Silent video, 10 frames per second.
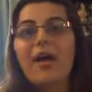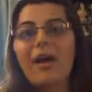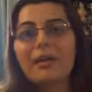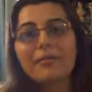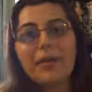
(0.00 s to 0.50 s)

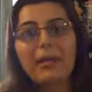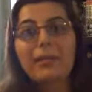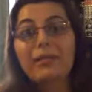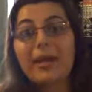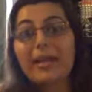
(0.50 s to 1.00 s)
I could
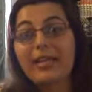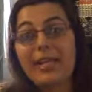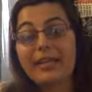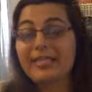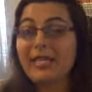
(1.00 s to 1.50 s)
probably write an
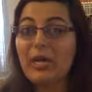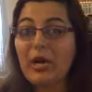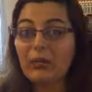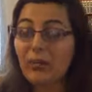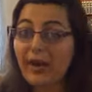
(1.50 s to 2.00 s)
essay
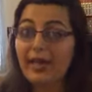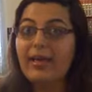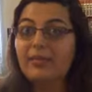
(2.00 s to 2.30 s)
on why